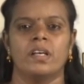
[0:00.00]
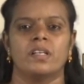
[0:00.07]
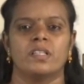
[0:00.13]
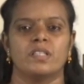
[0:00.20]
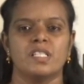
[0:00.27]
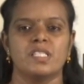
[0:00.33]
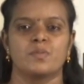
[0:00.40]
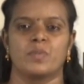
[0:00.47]

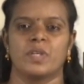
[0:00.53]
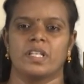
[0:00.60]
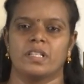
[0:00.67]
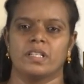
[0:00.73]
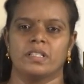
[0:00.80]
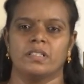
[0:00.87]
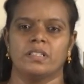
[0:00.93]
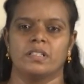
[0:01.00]
This
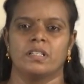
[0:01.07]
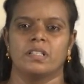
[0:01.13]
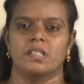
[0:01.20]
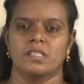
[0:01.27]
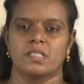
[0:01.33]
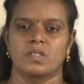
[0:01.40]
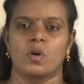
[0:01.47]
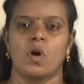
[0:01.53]
period
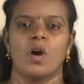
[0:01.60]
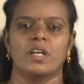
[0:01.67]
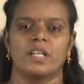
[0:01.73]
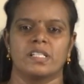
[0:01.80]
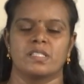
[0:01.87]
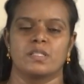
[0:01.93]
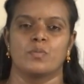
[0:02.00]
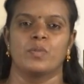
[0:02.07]
is called
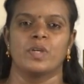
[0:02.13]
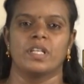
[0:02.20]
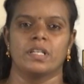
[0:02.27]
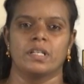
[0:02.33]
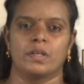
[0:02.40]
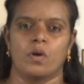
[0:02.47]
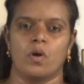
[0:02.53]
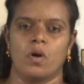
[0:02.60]
as the
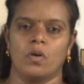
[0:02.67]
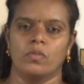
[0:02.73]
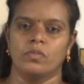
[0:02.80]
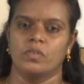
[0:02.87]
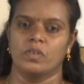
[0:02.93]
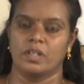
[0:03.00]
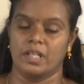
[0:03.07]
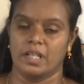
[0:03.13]
period of
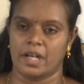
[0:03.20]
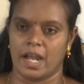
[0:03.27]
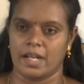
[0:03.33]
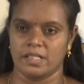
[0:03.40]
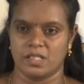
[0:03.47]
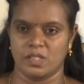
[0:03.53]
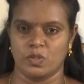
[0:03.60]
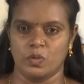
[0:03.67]
Grand
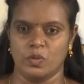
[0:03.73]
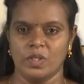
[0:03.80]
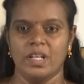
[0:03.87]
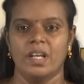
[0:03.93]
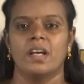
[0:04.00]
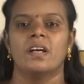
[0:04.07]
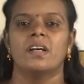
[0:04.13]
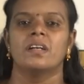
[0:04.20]
Stone
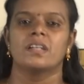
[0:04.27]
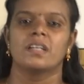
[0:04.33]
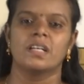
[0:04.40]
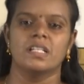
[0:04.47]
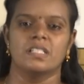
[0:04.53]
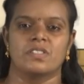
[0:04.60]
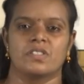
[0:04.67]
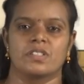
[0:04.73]

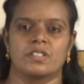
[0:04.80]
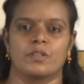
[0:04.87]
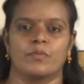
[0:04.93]
culture.